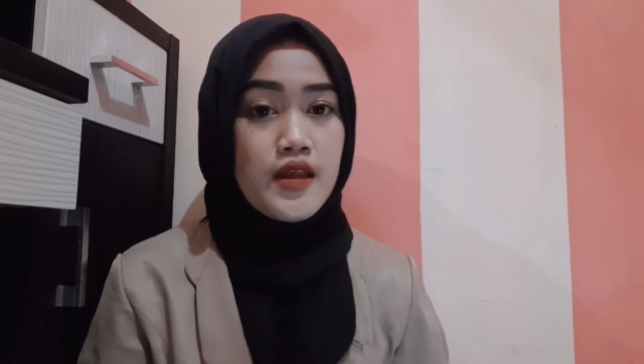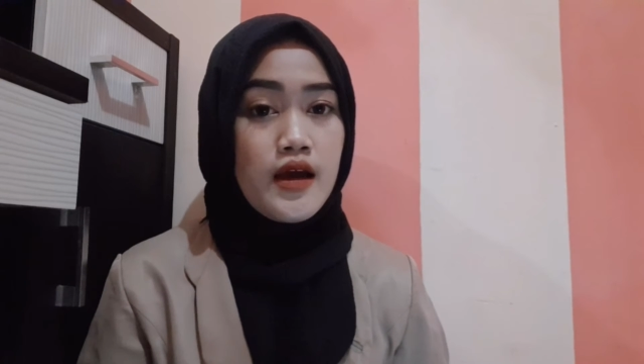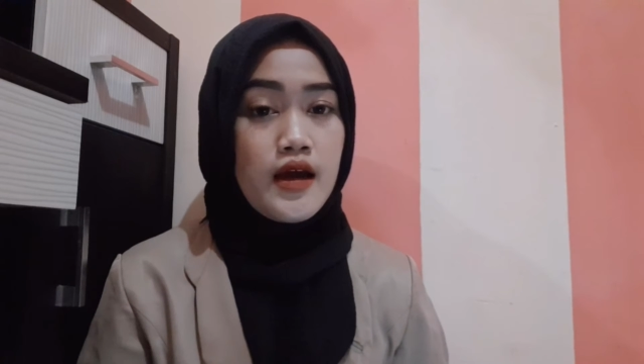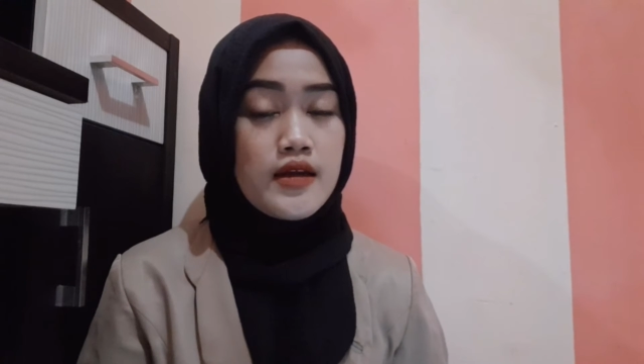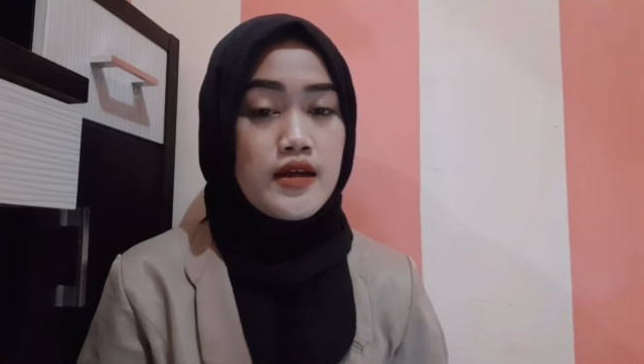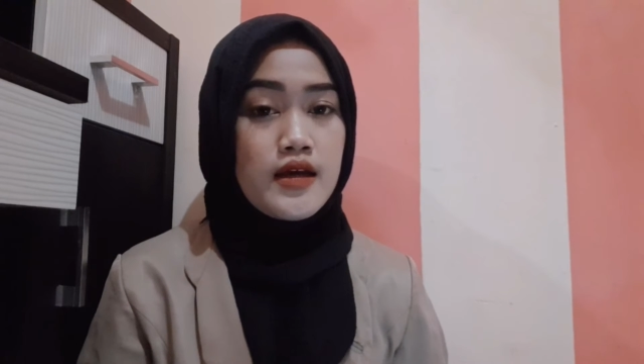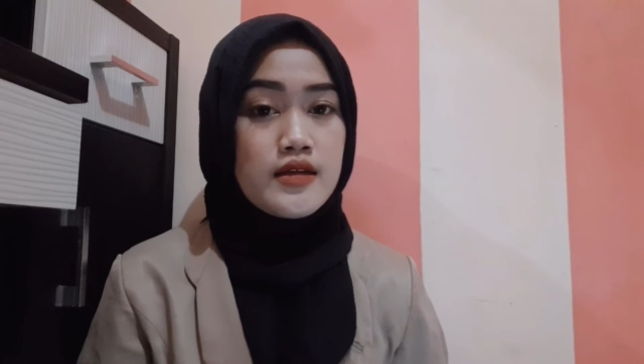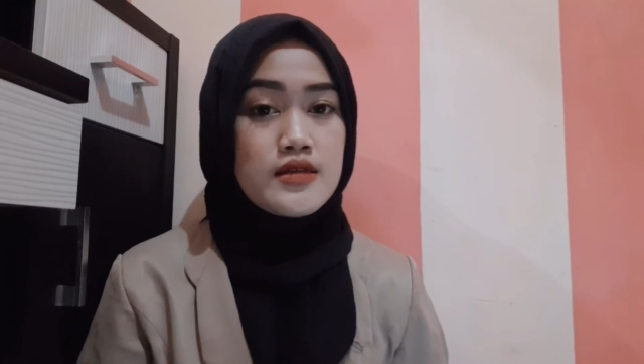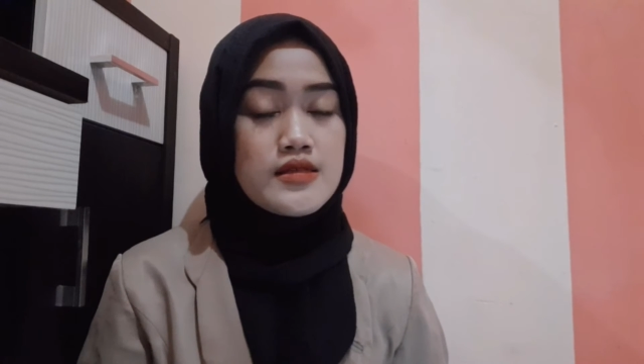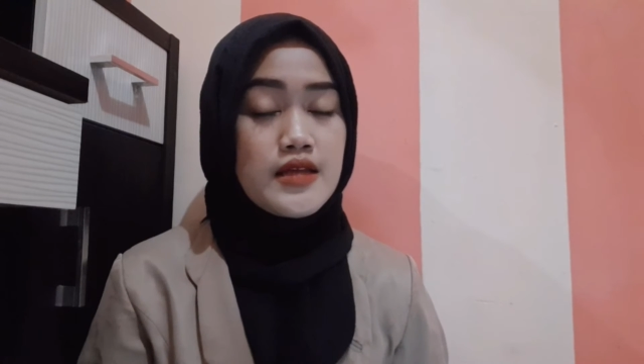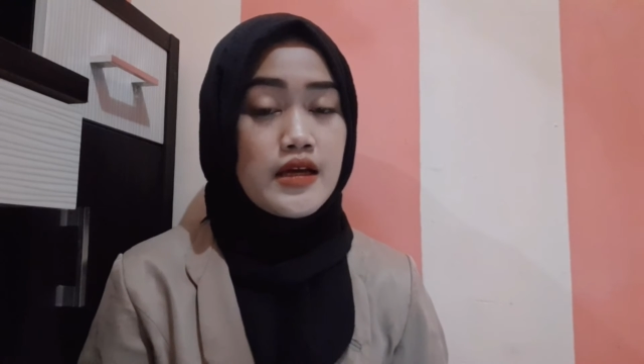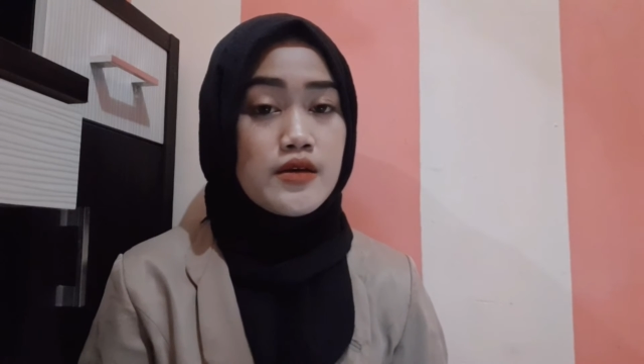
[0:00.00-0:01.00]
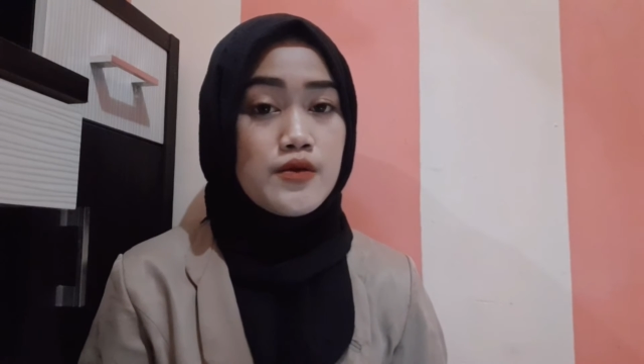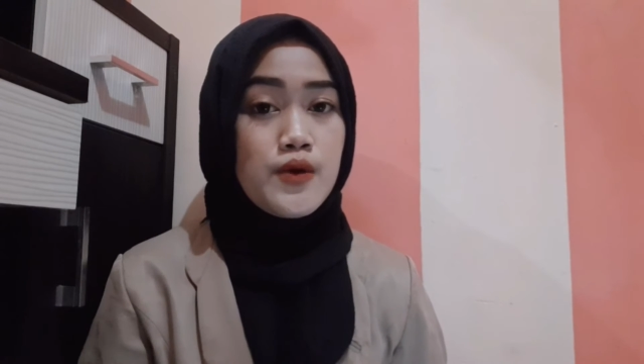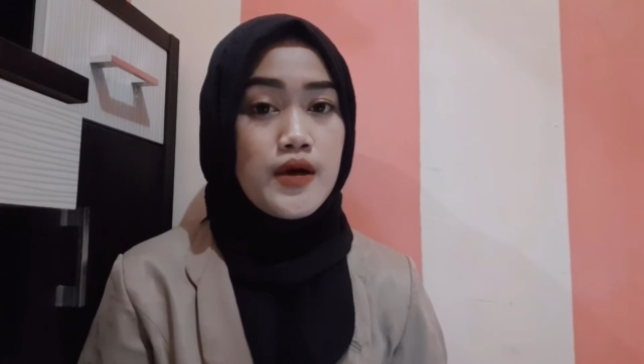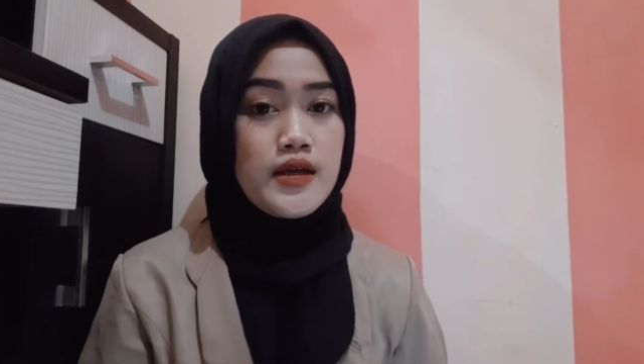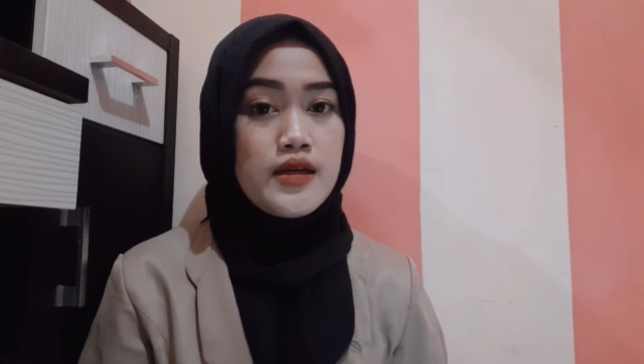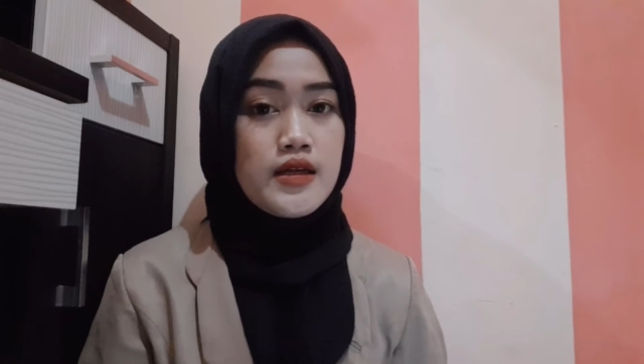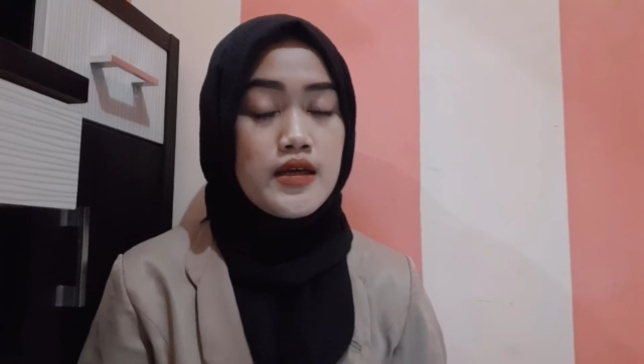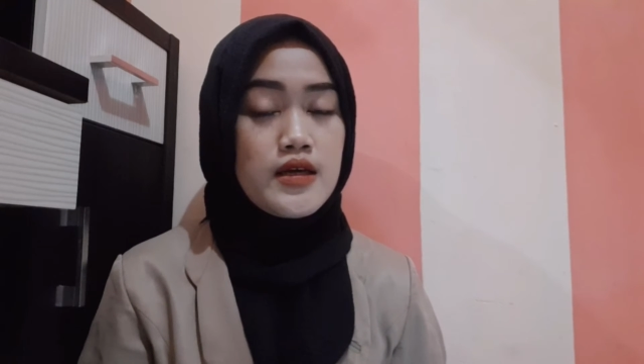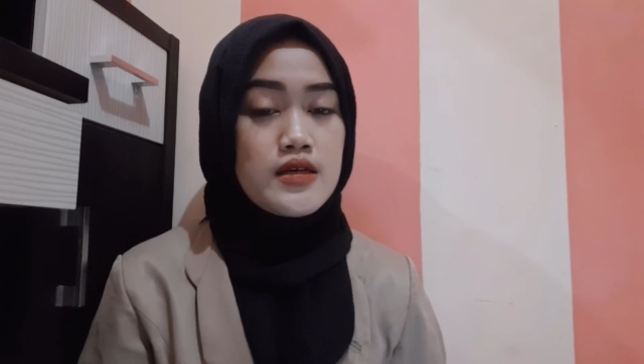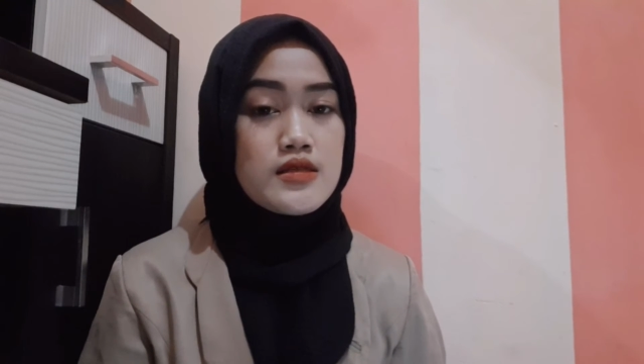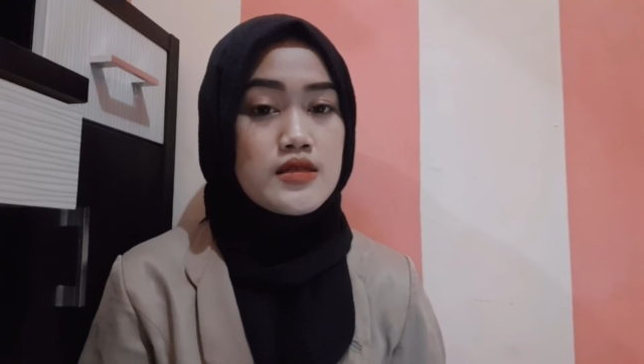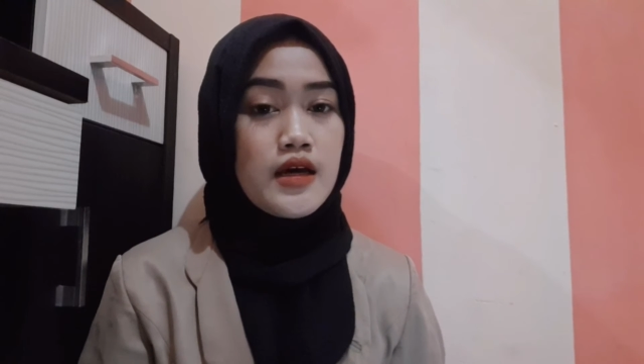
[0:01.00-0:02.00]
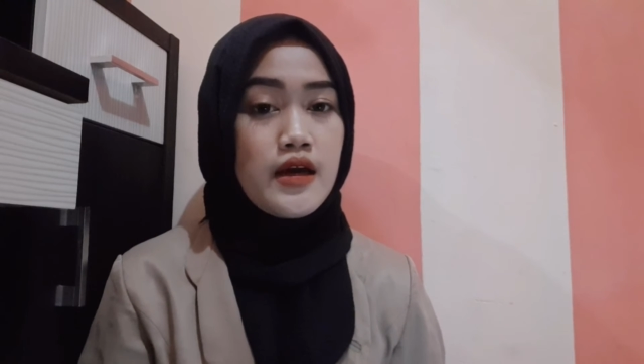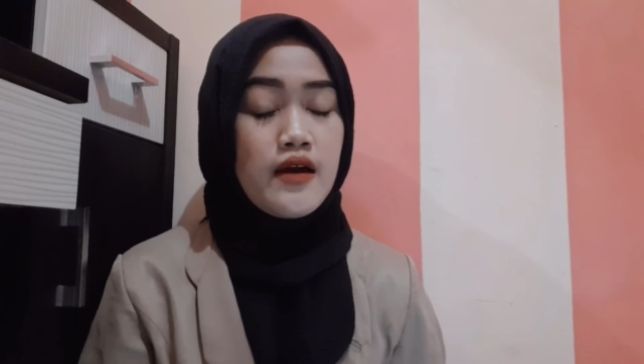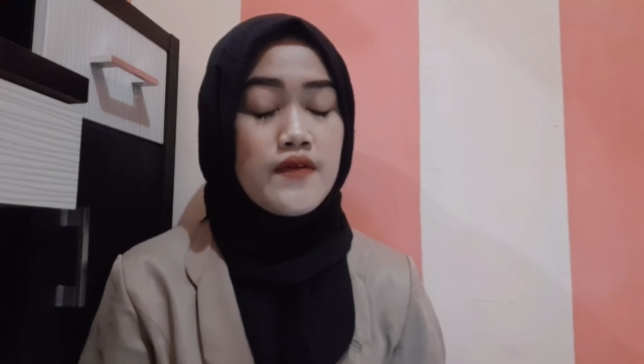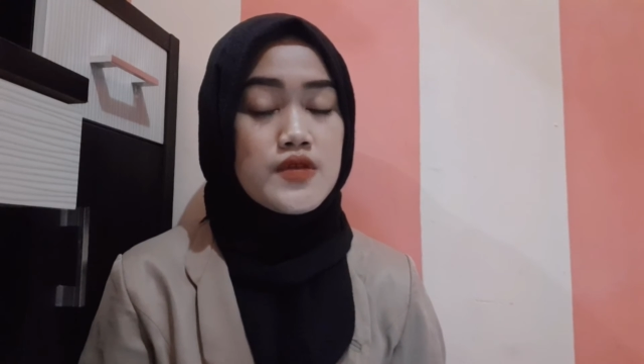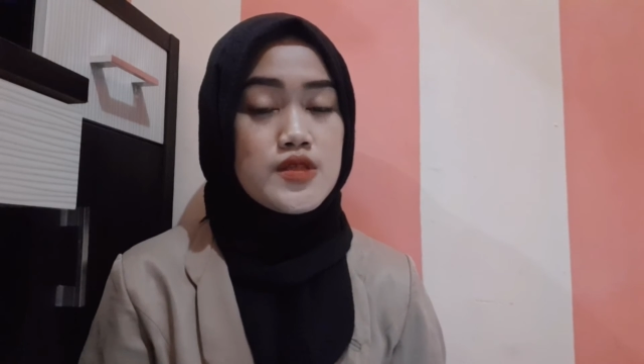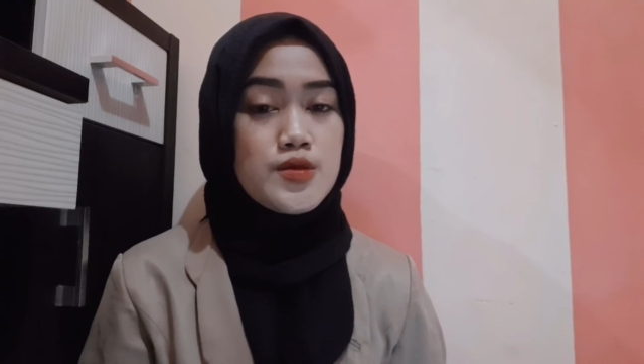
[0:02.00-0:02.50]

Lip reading: And then the second one is I have